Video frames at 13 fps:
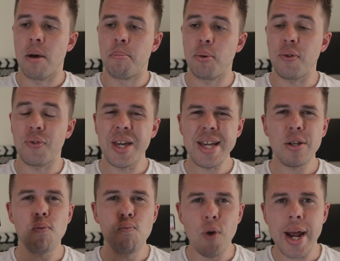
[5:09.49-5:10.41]
But these
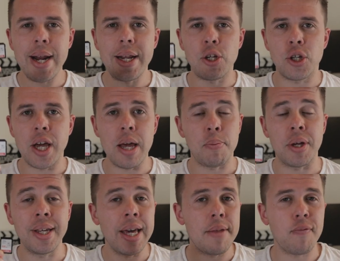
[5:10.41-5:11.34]
are really cheap.
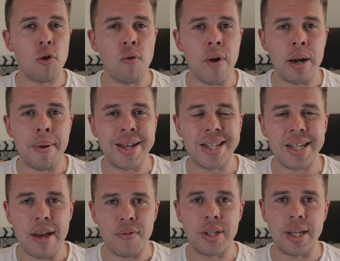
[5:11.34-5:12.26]
You can get them for around about
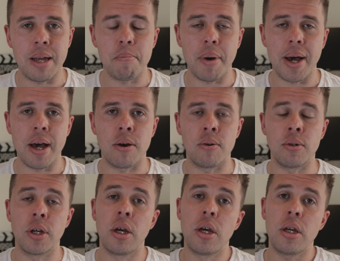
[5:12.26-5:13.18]
£17.
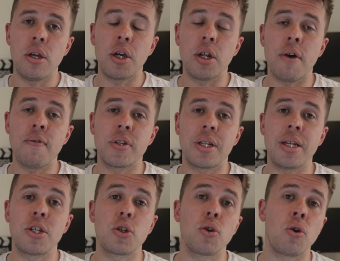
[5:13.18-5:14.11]
You can obviously
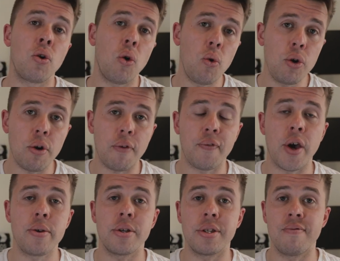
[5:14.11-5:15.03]
store all your
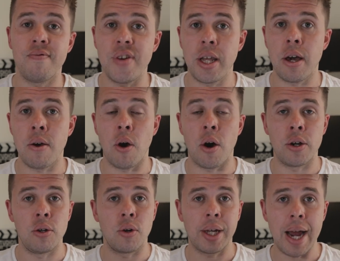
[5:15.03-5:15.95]
photos and video
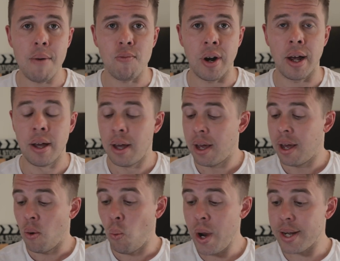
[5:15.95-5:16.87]
on your camera,
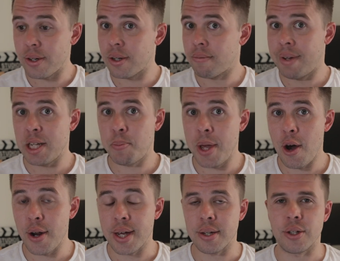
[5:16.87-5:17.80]
which, let's be
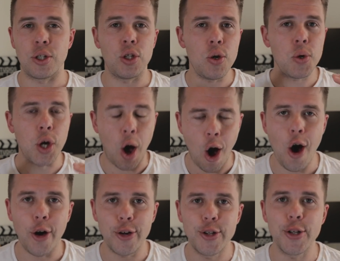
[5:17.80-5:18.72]
honest, you
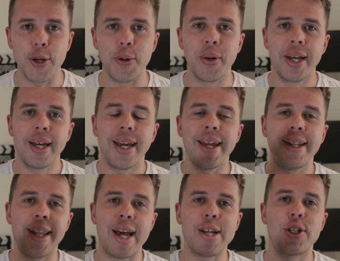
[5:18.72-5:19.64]
can't do
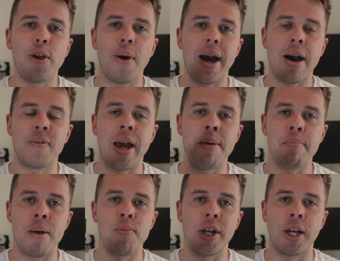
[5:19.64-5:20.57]
unless you have a
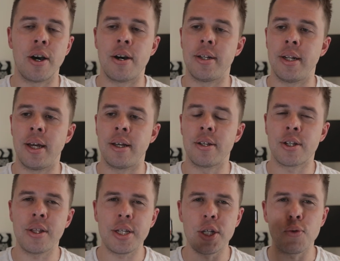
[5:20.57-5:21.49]
memory card in it.
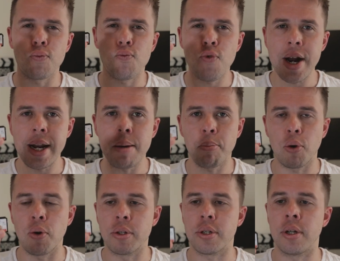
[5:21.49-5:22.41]
So this is really
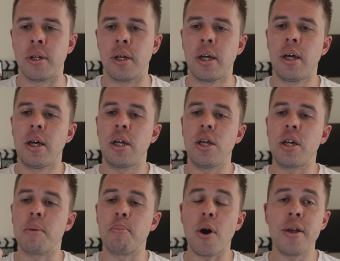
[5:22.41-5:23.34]
important. You
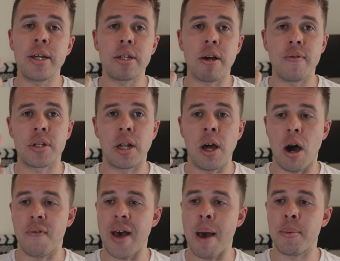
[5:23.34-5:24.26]
can buy these obviously
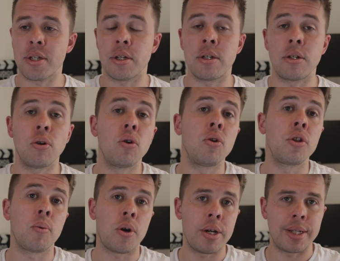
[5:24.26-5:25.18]
off Amazon,
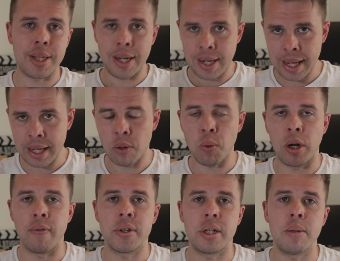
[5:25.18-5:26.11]
otherwise the link will
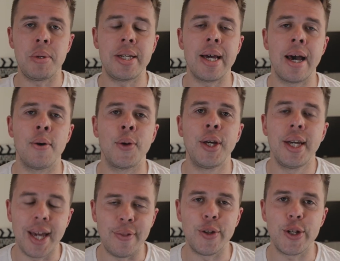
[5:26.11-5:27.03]
obviously be down
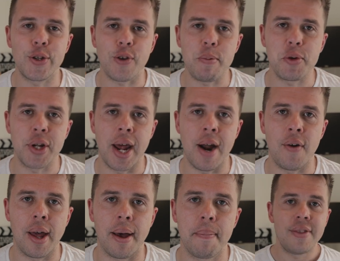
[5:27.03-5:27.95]
in the description
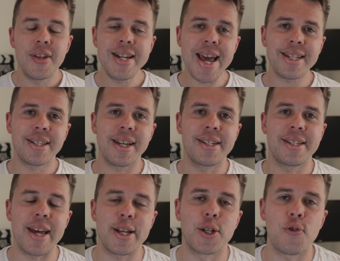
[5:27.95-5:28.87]
area. The next
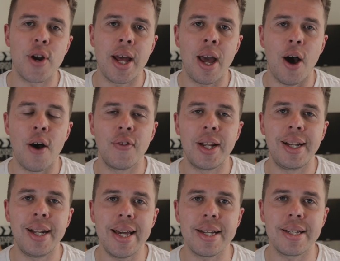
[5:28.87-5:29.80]
accessory on the
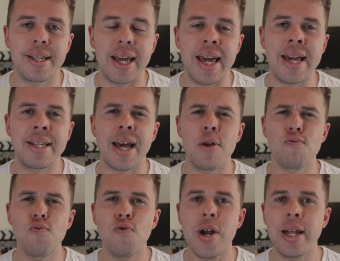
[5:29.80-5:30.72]
list is a
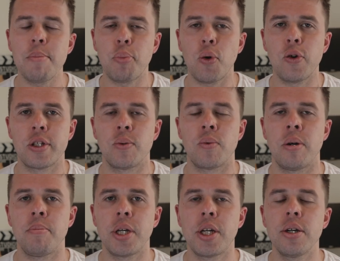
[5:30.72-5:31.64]
really important
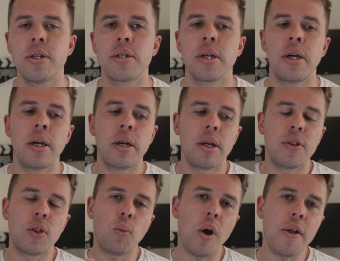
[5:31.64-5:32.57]
one, because
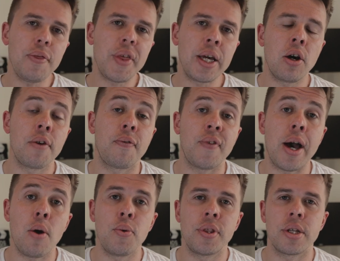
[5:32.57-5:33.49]
the one thing I
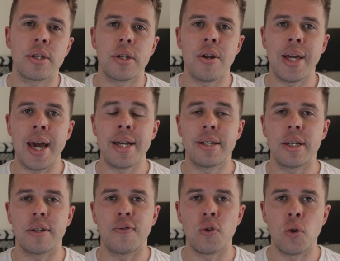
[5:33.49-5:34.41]
found with the Sony
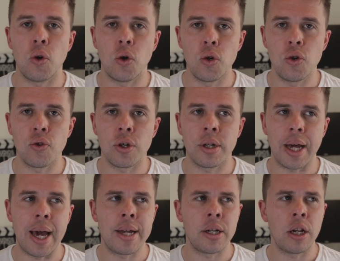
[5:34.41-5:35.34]
A6400
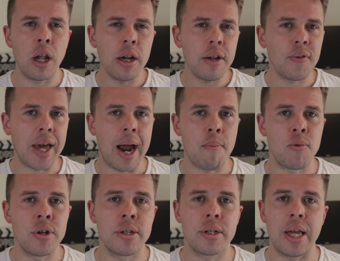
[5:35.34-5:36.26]
and a lot of
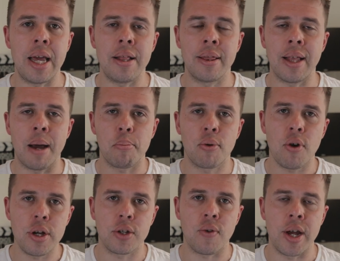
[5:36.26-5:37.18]
cameras in that
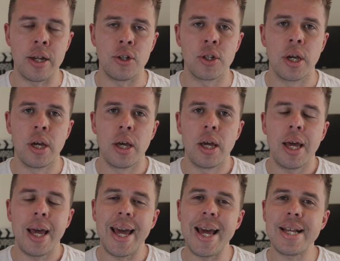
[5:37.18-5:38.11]
price range
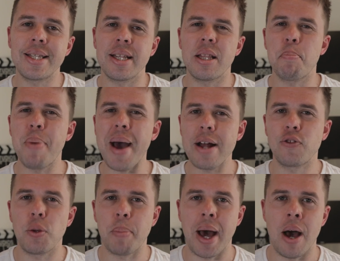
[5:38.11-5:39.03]
is that the
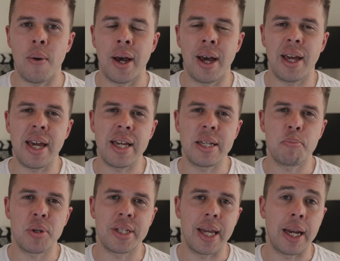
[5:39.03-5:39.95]
battery power is
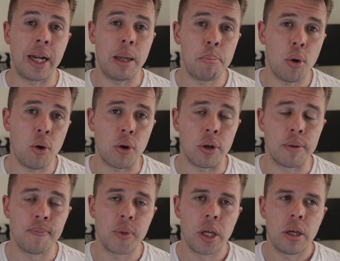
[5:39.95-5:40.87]
particularly poor.